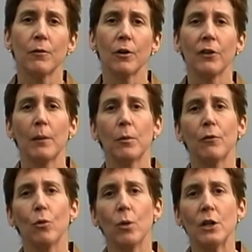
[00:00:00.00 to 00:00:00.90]
for example,
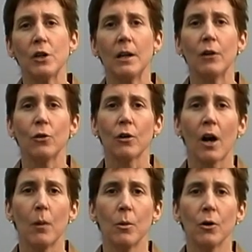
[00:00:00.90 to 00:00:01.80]
for reaching into a
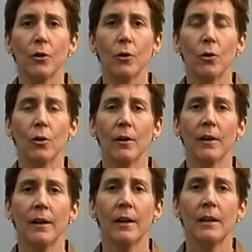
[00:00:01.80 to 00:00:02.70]
cupboard or
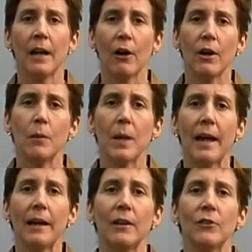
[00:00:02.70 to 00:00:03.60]
carrying
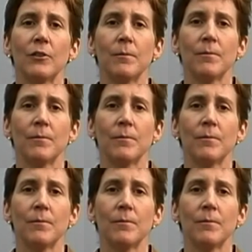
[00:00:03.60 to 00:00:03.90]
bags?